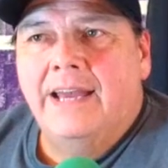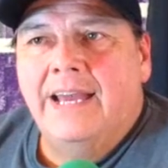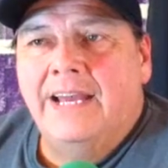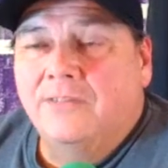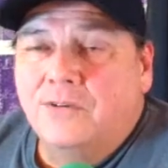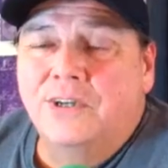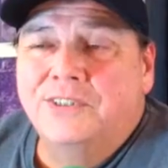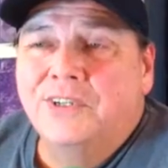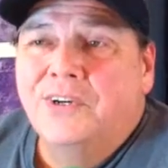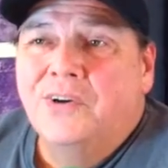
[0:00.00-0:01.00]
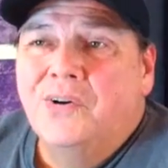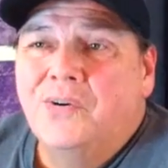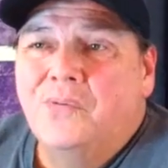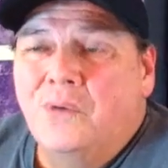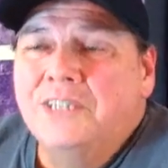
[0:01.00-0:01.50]
And of course,
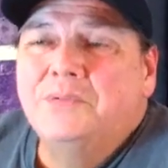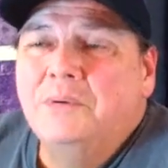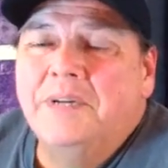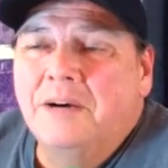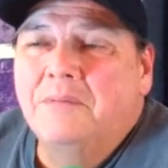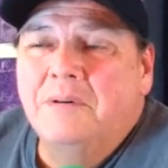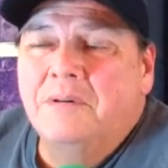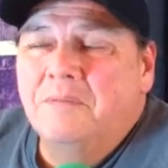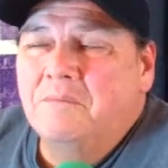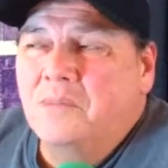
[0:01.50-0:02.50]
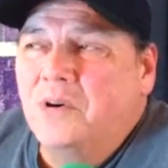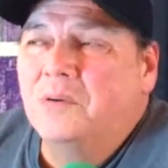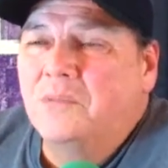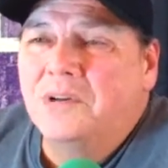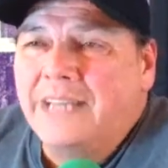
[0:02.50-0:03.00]
once we become more
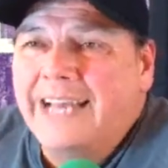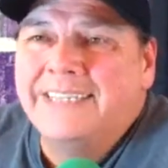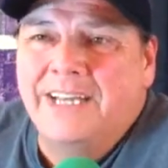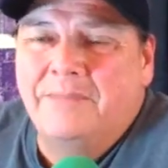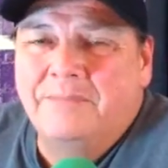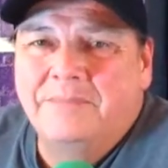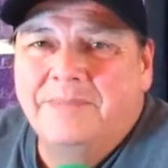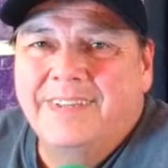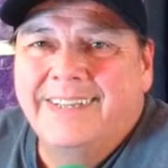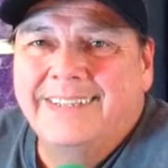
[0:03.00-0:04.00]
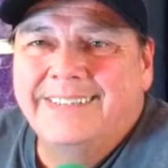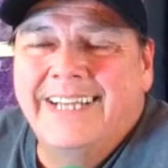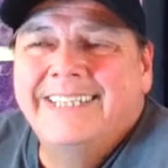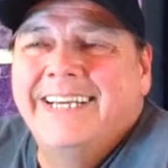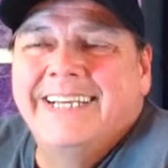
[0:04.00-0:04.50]
and more like them,
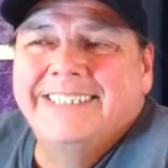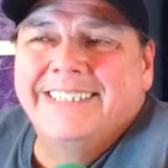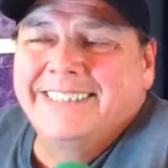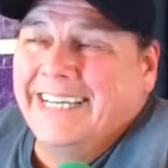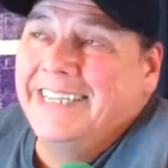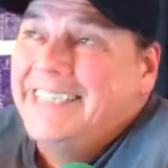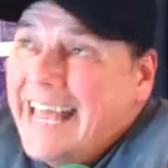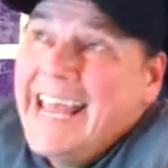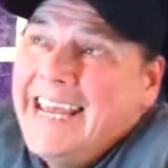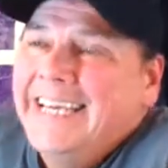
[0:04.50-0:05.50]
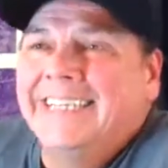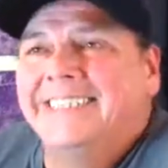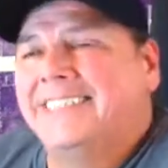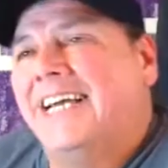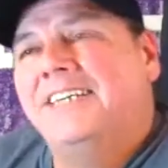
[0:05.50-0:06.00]
then they get
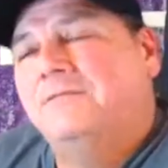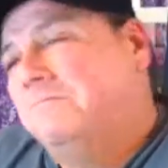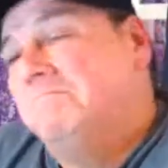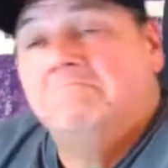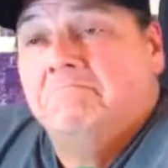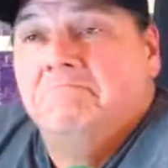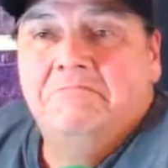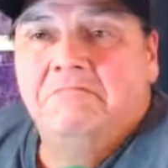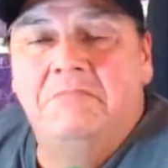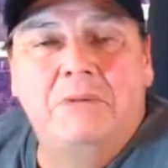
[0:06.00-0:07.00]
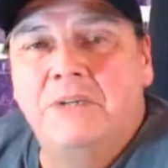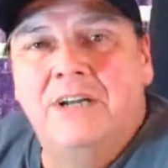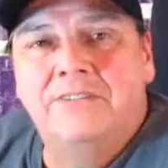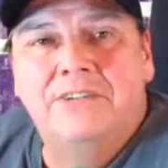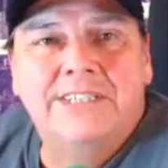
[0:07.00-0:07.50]
to say, well, we
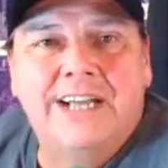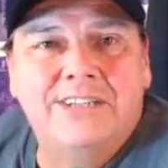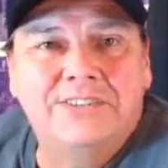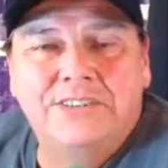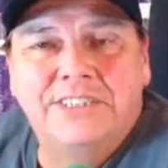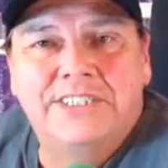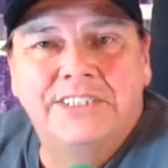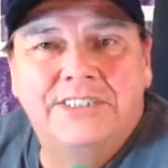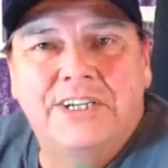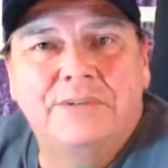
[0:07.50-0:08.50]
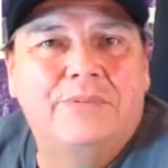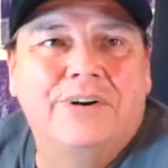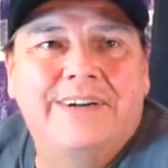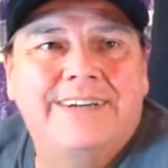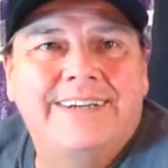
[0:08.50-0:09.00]
don't have to acknowledge your distinction anymore.